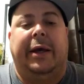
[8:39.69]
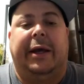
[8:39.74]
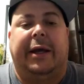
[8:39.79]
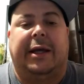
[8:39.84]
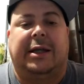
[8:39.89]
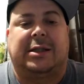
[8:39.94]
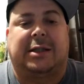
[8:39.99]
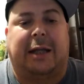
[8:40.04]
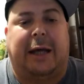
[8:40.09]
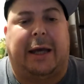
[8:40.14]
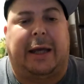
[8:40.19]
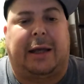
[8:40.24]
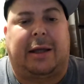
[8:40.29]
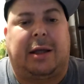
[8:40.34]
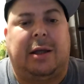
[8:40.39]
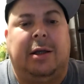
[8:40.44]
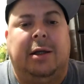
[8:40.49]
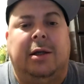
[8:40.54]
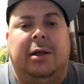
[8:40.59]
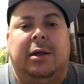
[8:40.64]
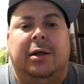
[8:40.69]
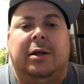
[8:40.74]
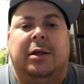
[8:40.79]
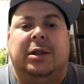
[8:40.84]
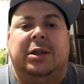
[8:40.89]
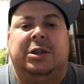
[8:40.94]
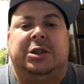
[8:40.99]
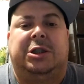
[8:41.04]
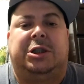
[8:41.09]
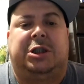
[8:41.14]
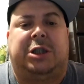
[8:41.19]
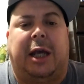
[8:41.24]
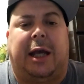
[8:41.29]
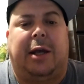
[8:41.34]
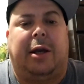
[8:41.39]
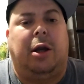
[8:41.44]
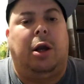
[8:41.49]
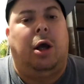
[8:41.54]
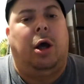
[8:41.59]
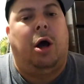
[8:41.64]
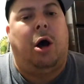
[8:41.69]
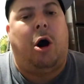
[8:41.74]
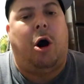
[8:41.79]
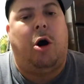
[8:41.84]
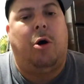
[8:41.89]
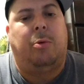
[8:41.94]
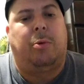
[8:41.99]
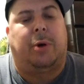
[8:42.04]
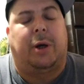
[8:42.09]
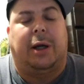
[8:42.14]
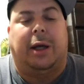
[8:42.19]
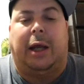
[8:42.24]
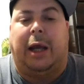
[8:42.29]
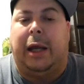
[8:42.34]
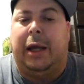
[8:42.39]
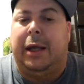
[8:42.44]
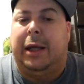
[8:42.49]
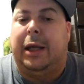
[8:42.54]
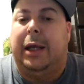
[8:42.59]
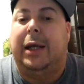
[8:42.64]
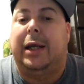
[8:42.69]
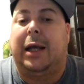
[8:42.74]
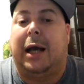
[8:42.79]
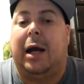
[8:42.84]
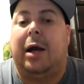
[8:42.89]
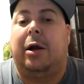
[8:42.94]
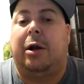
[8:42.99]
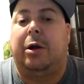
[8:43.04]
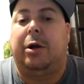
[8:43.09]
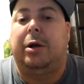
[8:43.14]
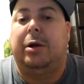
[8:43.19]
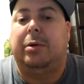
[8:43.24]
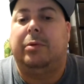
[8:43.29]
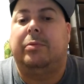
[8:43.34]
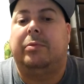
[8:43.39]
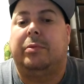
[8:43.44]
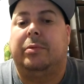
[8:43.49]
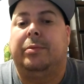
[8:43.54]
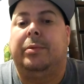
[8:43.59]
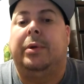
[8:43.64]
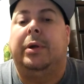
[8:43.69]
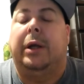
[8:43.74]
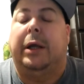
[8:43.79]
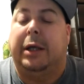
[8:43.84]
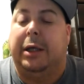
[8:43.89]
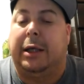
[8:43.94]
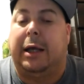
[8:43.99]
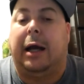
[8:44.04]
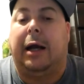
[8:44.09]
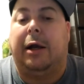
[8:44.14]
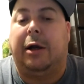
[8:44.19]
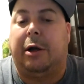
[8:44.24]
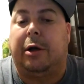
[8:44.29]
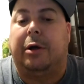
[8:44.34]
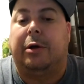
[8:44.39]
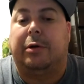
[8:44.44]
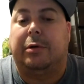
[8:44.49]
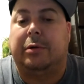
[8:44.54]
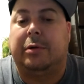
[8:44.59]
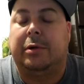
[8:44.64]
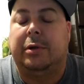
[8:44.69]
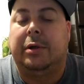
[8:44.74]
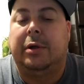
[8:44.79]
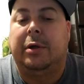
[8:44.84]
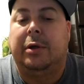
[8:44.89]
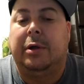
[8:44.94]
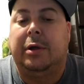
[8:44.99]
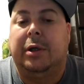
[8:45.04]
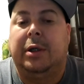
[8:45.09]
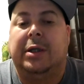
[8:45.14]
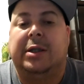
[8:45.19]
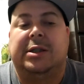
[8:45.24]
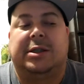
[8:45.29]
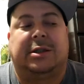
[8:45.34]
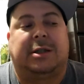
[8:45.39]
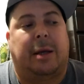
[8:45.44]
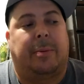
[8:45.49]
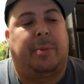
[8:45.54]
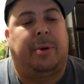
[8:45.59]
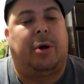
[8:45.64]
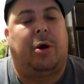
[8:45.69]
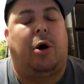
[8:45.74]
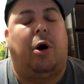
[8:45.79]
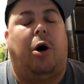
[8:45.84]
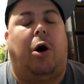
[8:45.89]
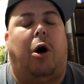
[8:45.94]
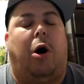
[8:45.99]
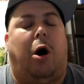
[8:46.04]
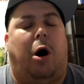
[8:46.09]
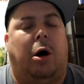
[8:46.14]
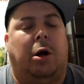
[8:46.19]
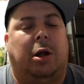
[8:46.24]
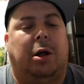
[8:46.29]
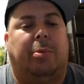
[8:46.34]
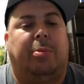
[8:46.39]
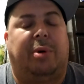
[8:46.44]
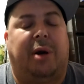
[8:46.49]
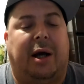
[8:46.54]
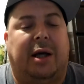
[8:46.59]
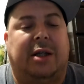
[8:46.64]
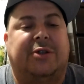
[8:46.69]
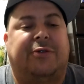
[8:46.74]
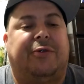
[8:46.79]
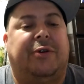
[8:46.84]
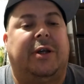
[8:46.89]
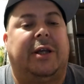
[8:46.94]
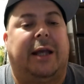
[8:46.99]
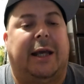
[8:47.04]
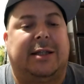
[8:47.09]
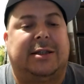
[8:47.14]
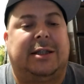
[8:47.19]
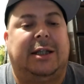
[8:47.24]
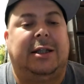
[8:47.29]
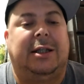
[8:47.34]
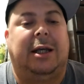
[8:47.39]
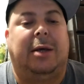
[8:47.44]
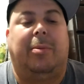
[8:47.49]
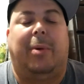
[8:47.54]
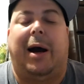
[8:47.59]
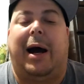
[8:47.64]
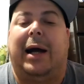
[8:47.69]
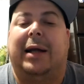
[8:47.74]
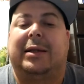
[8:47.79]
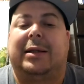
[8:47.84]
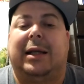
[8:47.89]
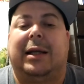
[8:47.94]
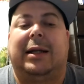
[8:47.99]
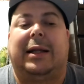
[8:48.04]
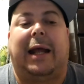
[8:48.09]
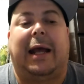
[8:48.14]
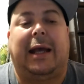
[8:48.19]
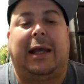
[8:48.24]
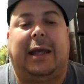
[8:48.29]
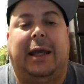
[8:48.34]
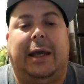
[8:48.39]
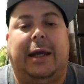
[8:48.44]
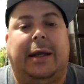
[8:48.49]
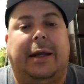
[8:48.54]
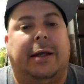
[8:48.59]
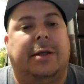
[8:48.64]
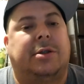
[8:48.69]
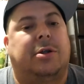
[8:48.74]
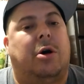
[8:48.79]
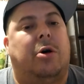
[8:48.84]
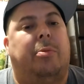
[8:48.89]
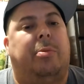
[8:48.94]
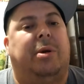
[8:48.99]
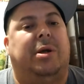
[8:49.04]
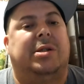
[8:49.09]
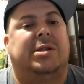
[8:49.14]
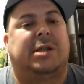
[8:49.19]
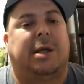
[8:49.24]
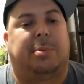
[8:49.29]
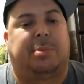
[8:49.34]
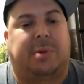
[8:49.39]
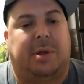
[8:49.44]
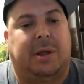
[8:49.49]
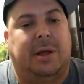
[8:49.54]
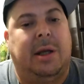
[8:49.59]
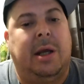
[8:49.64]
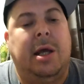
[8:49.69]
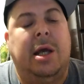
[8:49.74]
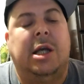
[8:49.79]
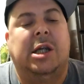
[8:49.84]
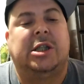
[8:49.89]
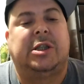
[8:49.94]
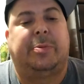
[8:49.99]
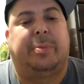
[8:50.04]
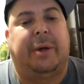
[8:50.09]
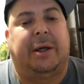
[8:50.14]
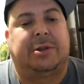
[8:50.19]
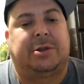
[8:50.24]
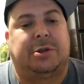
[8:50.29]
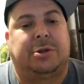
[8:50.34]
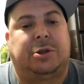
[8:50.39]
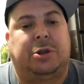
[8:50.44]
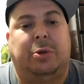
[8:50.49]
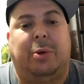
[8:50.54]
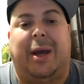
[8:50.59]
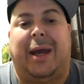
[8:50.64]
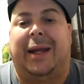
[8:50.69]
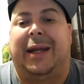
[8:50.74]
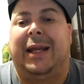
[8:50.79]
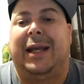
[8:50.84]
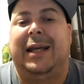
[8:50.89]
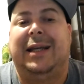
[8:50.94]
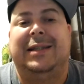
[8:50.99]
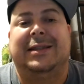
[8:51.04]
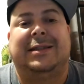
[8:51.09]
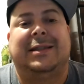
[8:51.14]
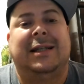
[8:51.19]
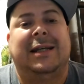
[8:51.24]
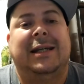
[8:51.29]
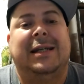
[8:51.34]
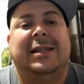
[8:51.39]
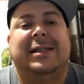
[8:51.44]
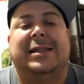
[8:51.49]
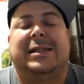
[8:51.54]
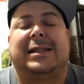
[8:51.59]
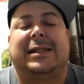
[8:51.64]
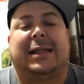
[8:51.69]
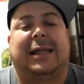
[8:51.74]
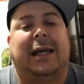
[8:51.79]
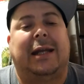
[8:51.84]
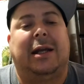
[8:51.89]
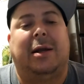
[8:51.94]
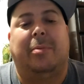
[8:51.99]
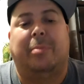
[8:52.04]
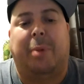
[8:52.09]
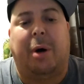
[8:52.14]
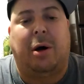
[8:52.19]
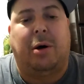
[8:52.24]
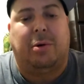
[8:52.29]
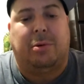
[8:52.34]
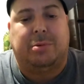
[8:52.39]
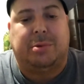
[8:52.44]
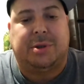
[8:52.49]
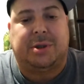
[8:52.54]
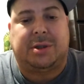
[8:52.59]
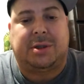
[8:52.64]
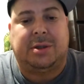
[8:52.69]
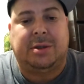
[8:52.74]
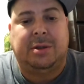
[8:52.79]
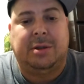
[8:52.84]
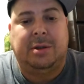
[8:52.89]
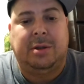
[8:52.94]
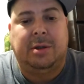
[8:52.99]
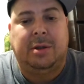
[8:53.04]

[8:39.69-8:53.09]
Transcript: It's like Chet Holmgren. He got hurt. He got hurt. Stepping on LeBron's foot. Yes, he did, but I think that kid is going to be something special too. And he's skin and bones.